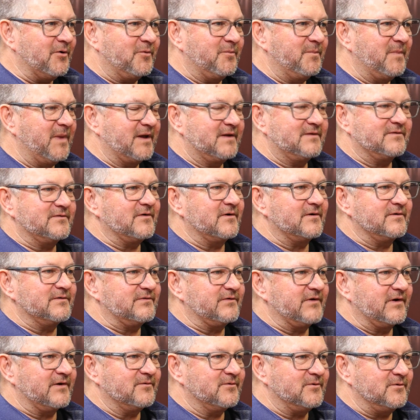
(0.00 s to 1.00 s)
makes our
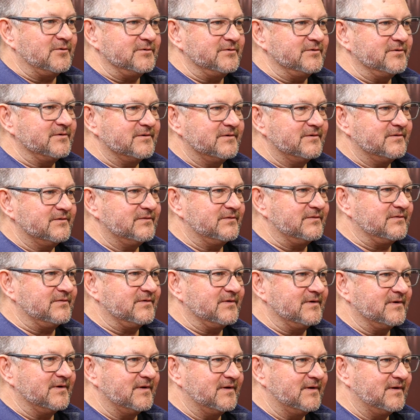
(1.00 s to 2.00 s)
shareholders
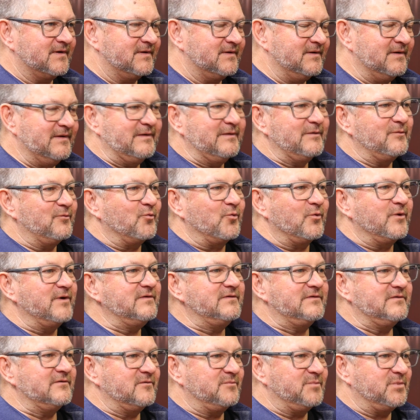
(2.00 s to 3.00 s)
a
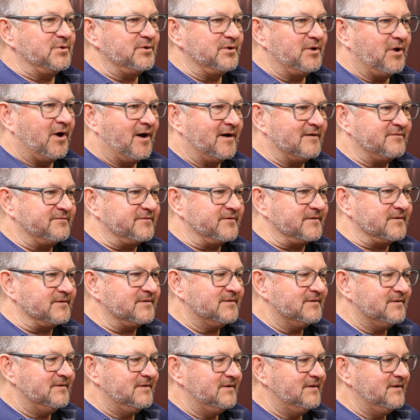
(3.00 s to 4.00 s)
reasonable offer,
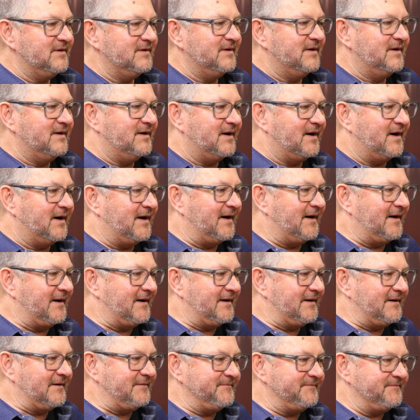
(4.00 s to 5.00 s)

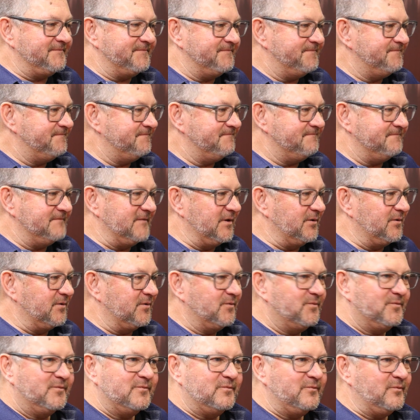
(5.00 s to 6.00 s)

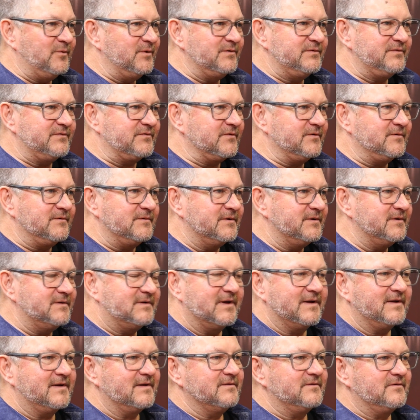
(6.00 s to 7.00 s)
we'll certainly
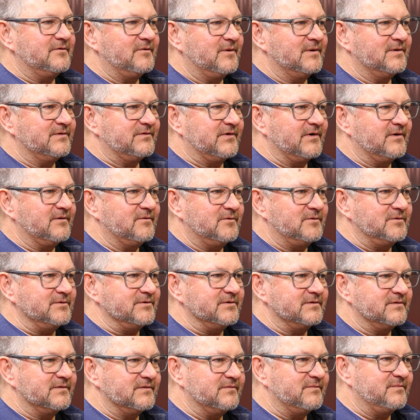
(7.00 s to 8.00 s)
take it to our
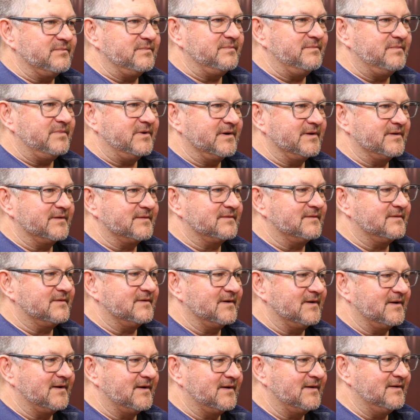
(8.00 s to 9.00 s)
shareholders. But
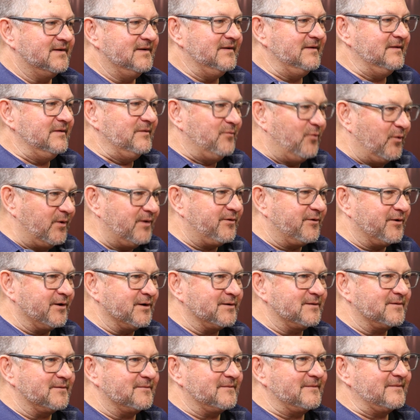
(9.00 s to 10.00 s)
we
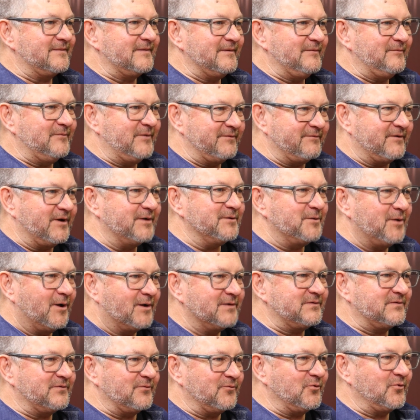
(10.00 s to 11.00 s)
think we've got
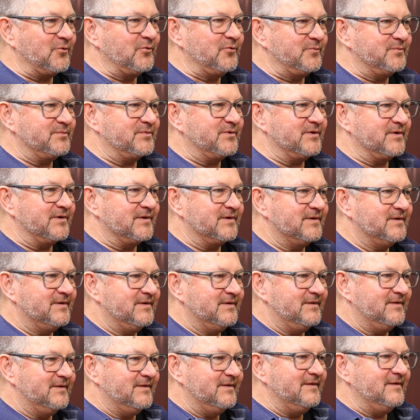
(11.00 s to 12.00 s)
lots of room to
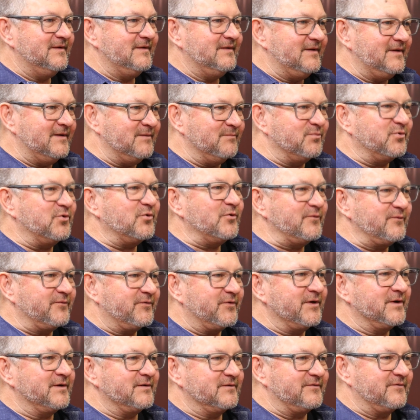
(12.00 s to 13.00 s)
improve
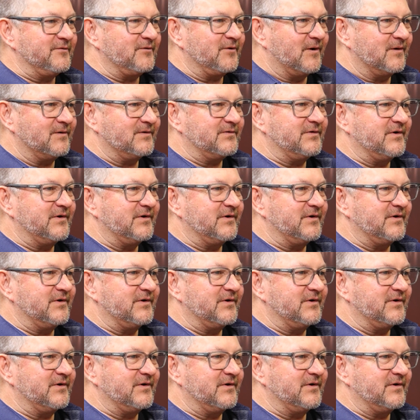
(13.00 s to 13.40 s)
things for our